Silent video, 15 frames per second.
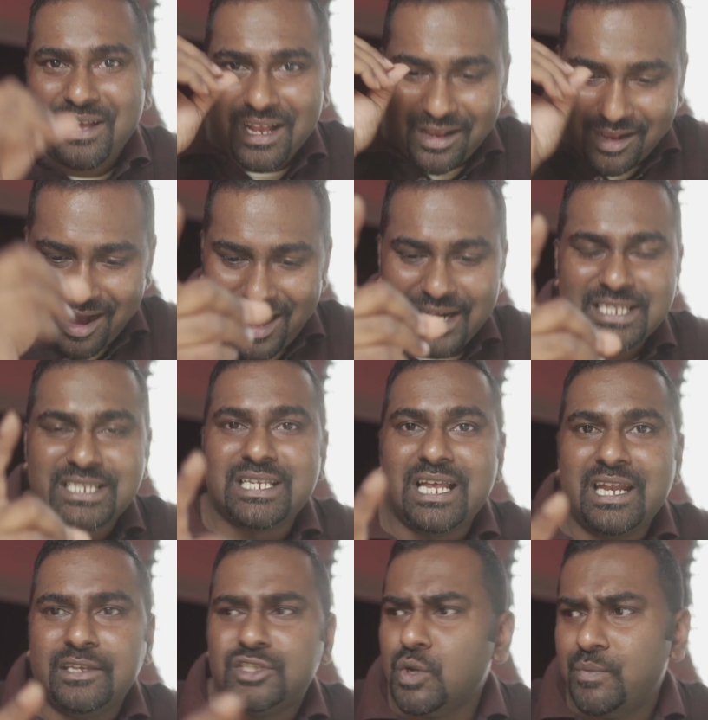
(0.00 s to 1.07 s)
God is
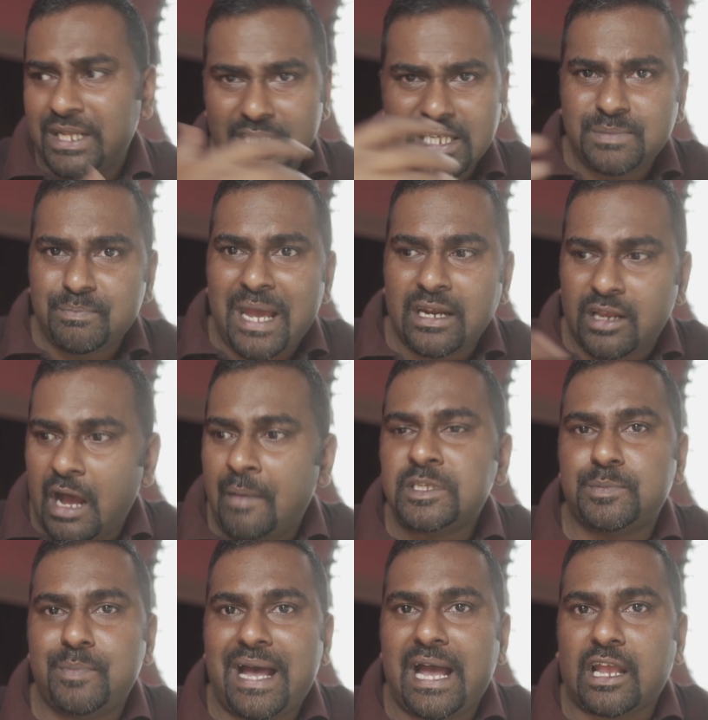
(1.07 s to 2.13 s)
telling. So when this man comes
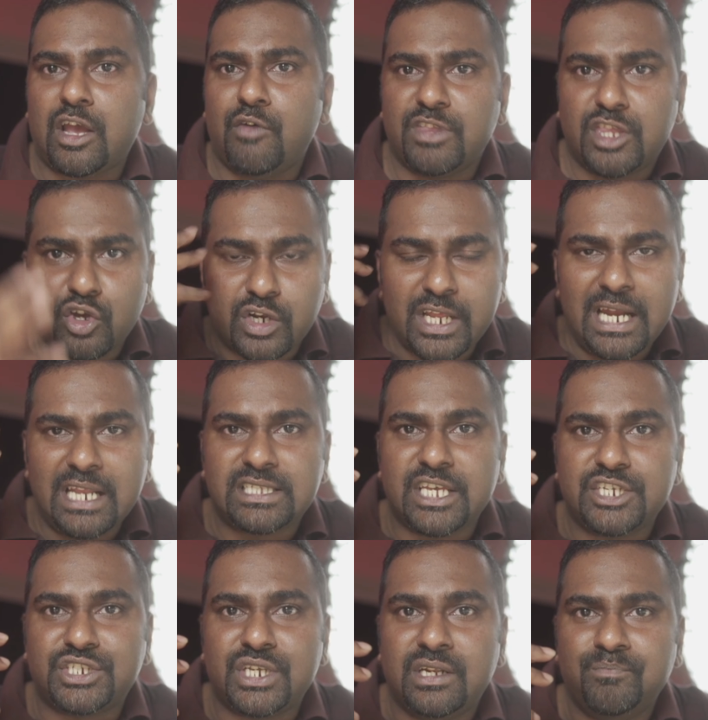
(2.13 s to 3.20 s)
back with the
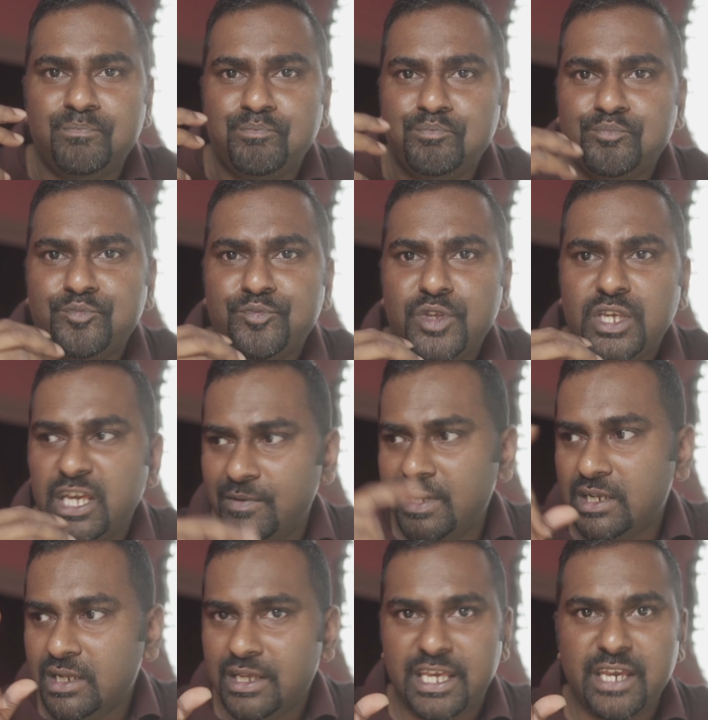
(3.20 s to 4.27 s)
realization, he will
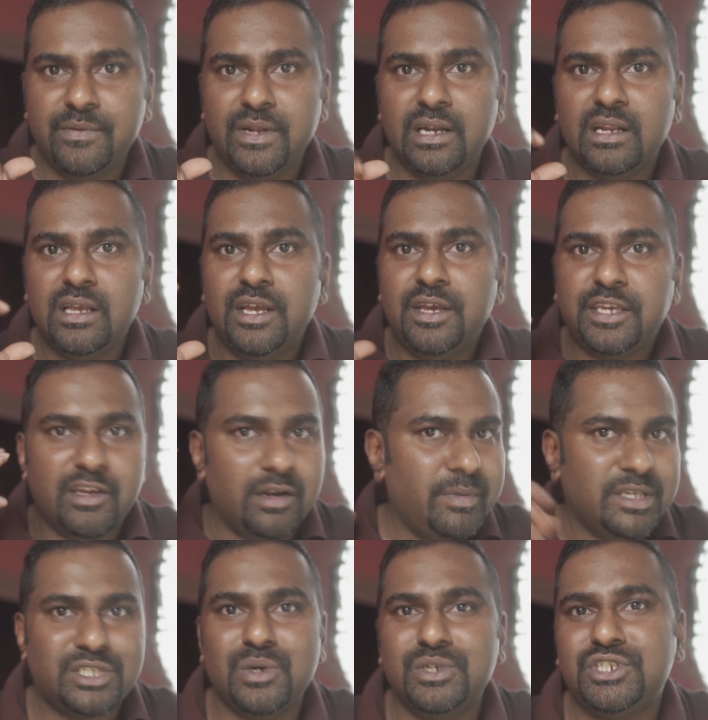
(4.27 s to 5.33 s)
he will he will be
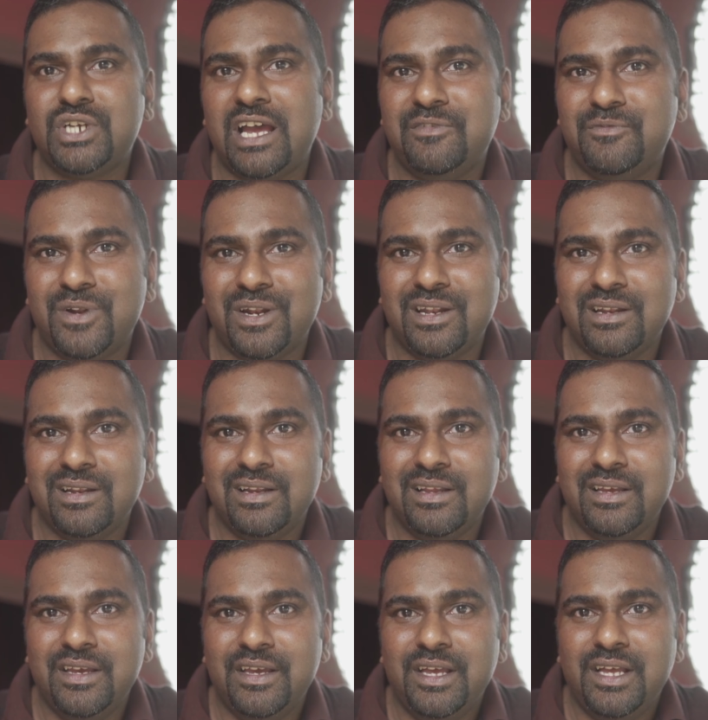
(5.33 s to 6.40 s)
so joyful.
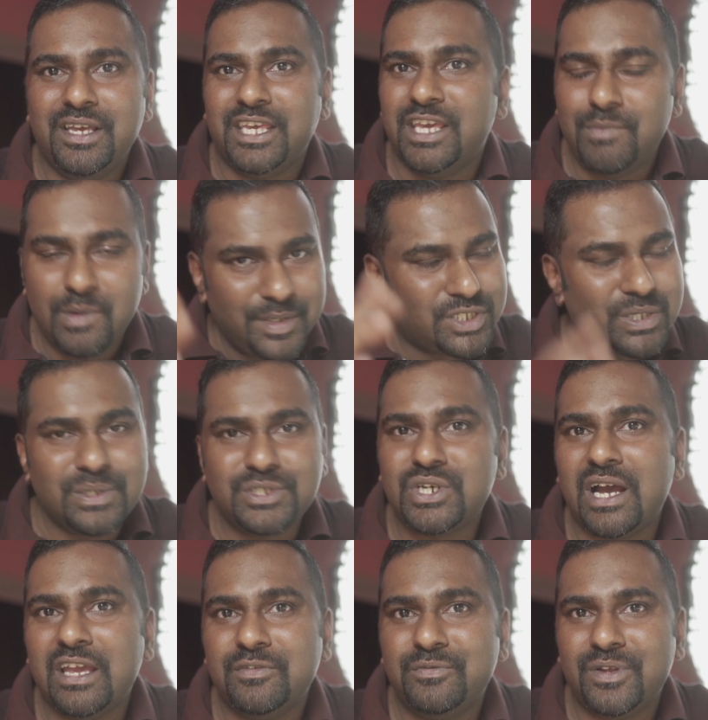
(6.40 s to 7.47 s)
He will be so
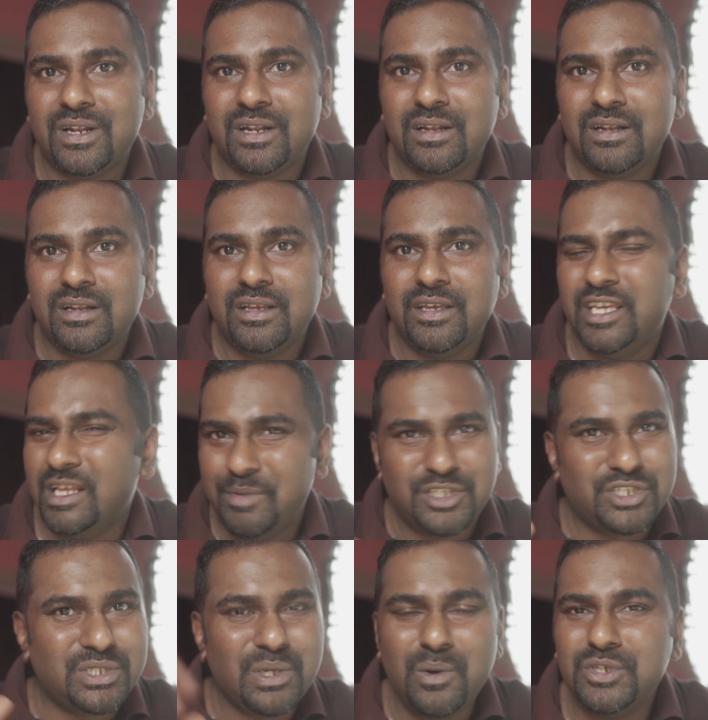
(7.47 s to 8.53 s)
joyful. He'll be
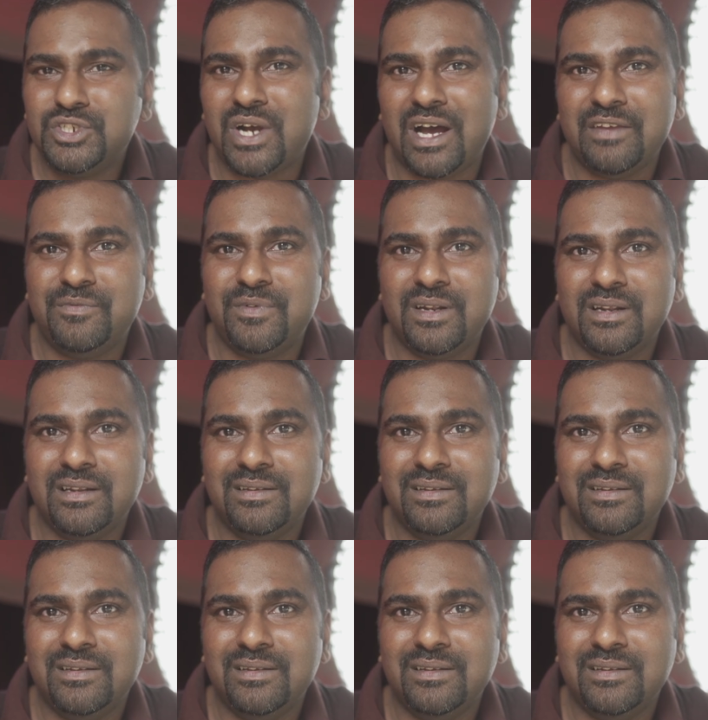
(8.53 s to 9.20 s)
so joyful.